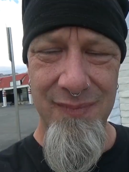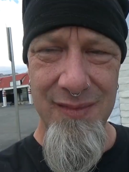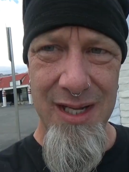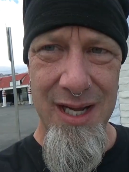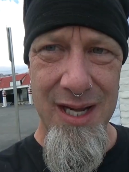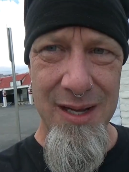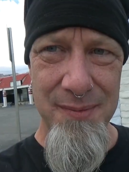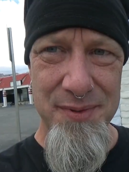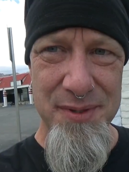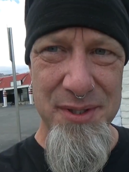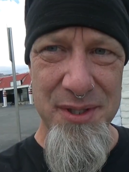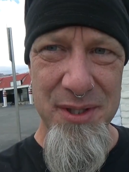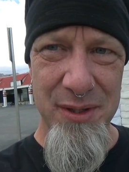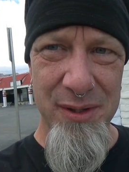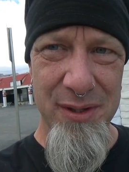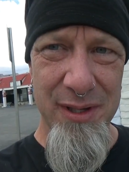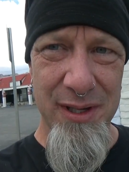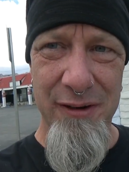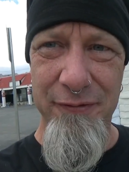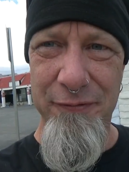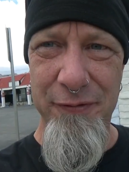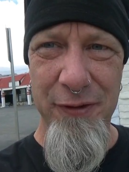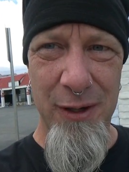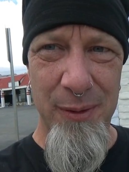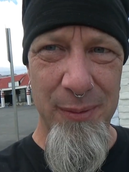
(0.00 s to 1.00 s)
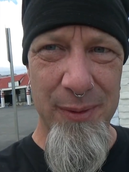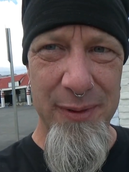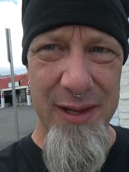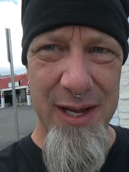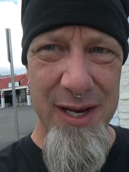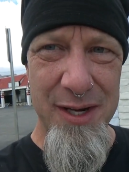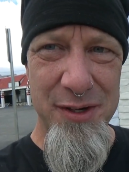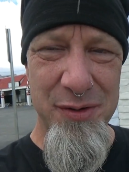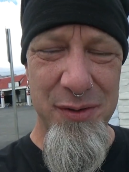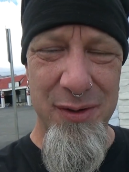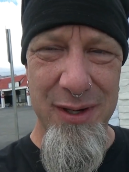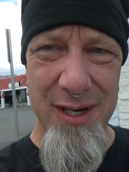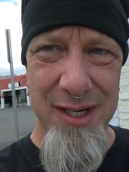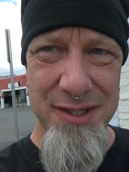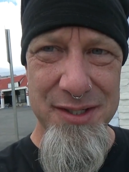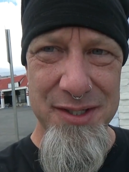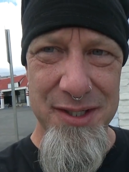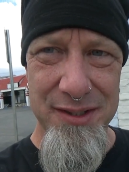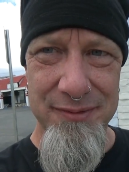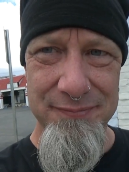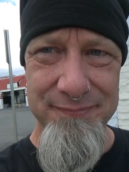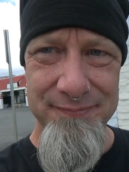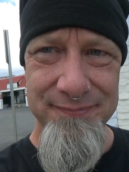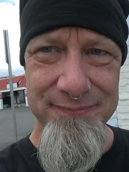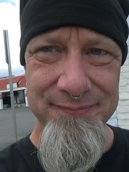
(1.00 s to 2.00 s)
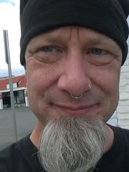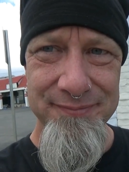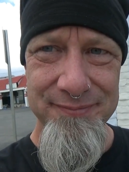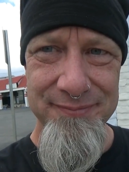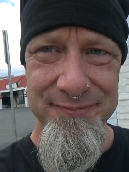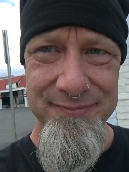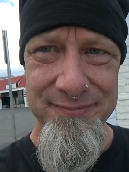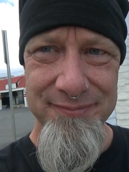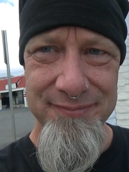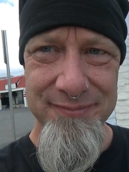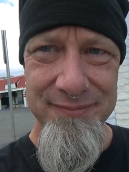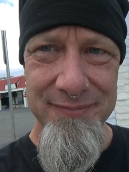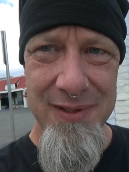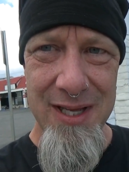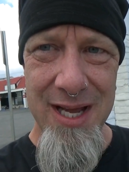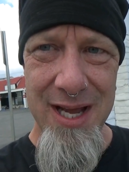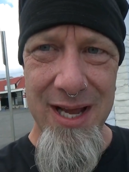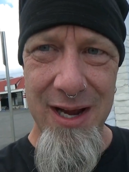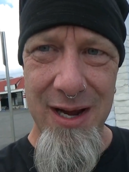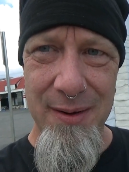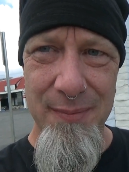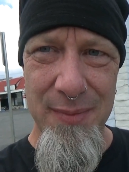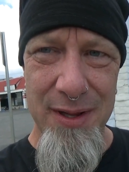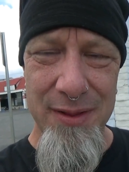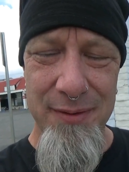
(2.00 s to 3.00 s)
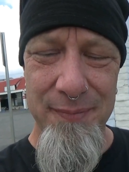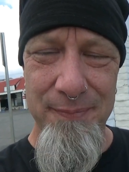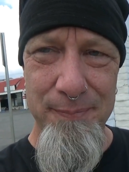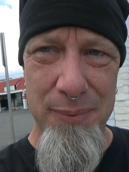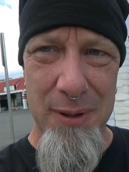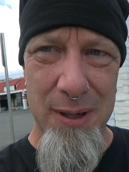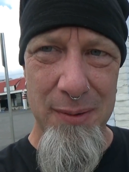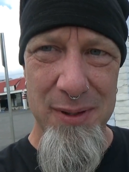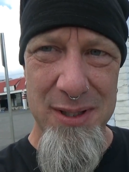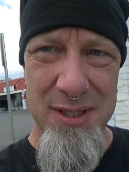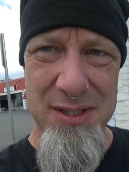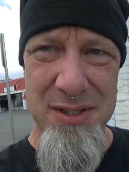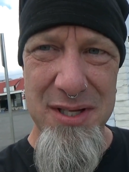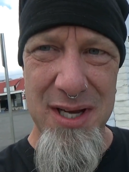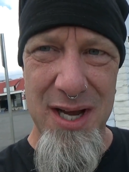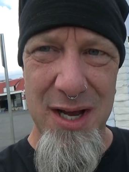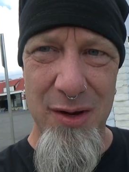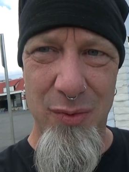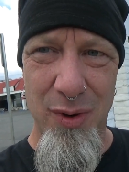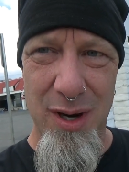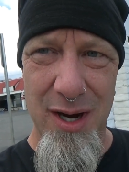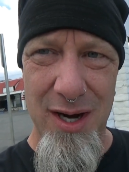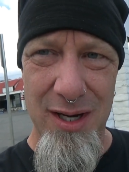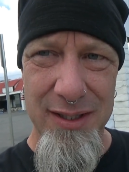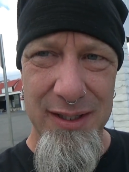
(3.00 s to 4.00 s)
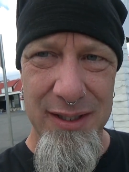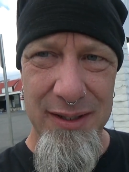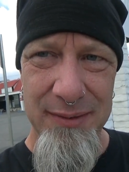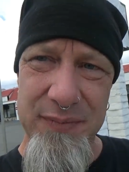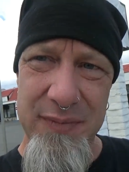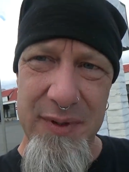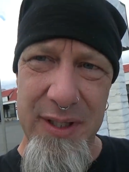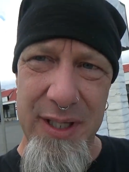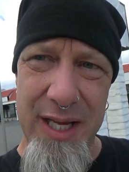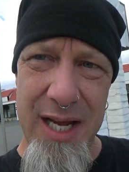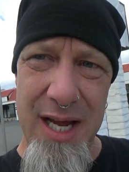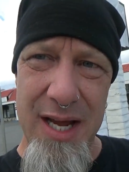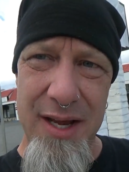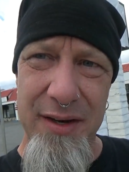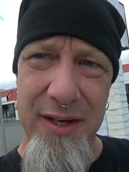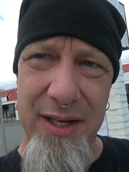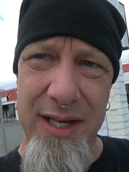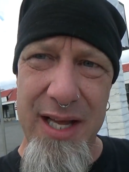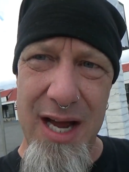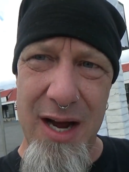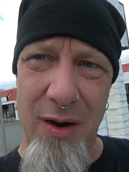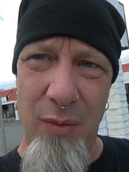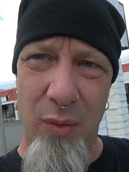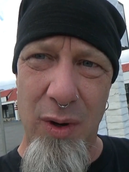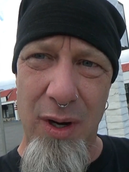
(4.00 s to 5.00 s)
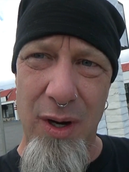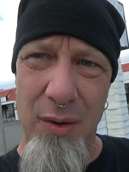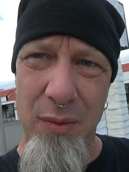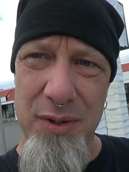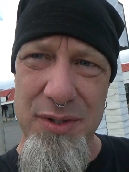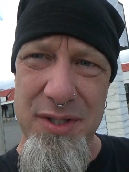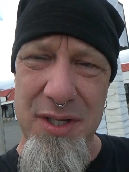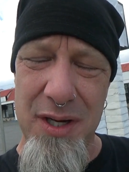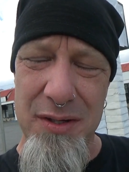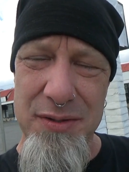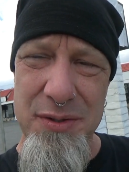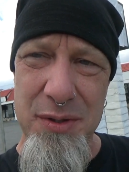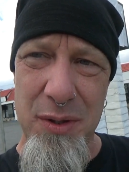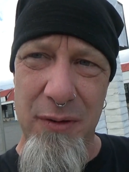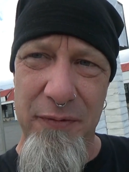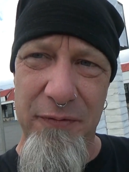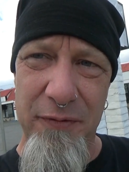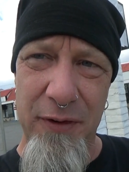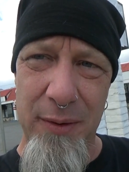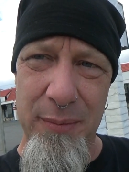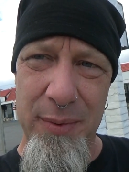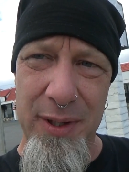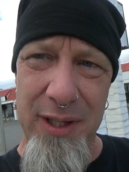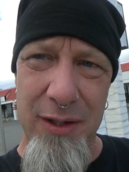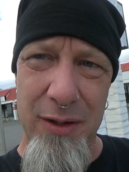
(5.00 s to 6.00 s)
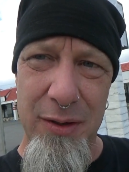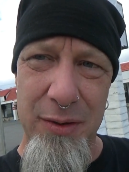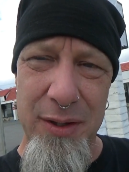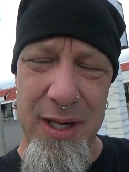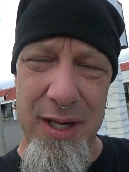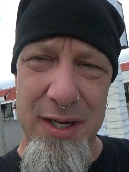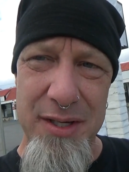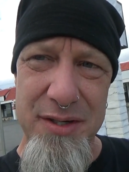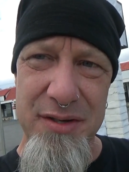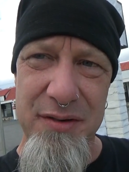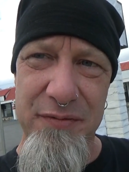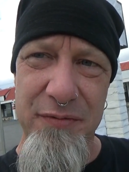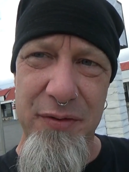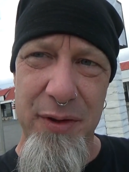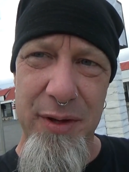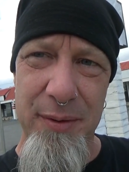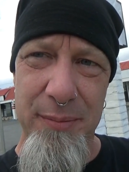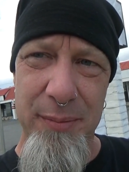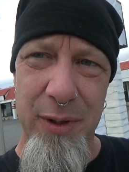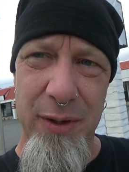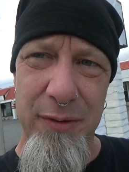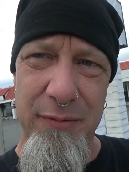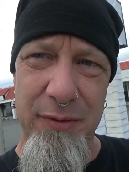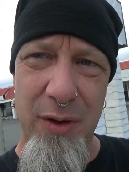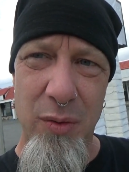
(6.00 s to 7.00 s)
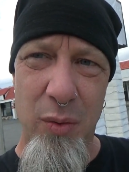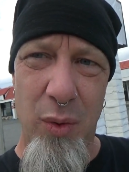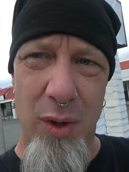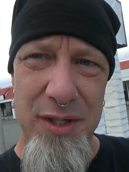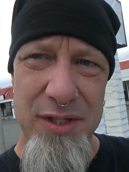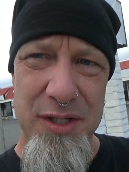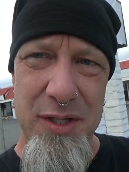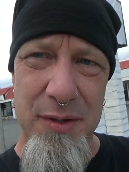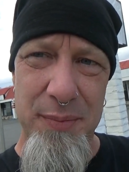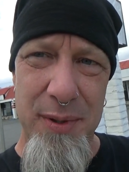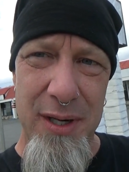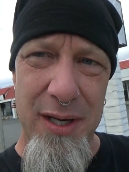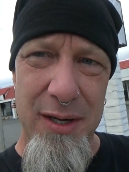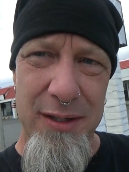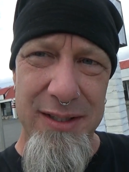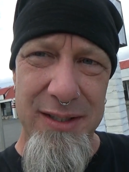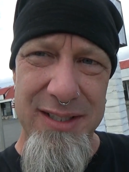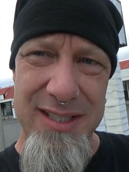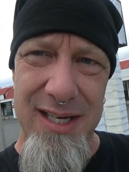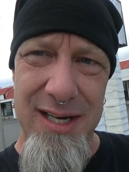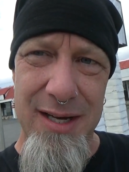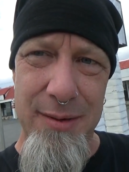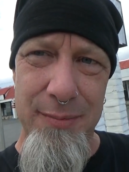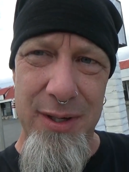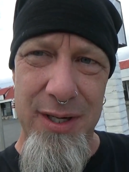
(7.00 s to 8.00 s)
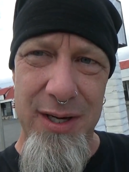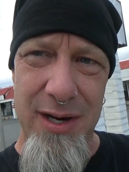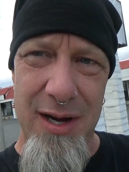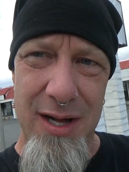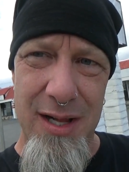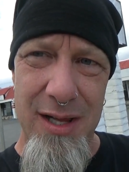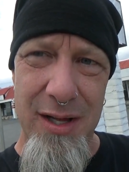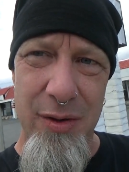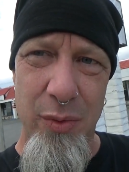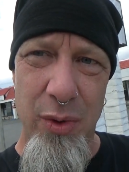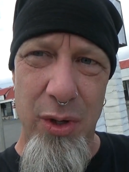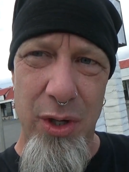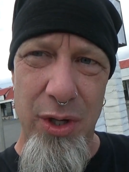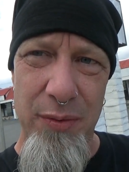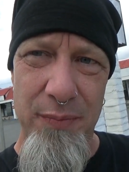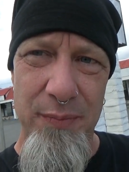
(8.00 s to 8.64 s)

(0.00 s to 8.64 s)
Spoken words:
I'm still gonna film in that direction. Hey, I'm on the public sidewalk. The Candy Cat 1 was also a filming location for the movie Once Upon a Time in Hollywood.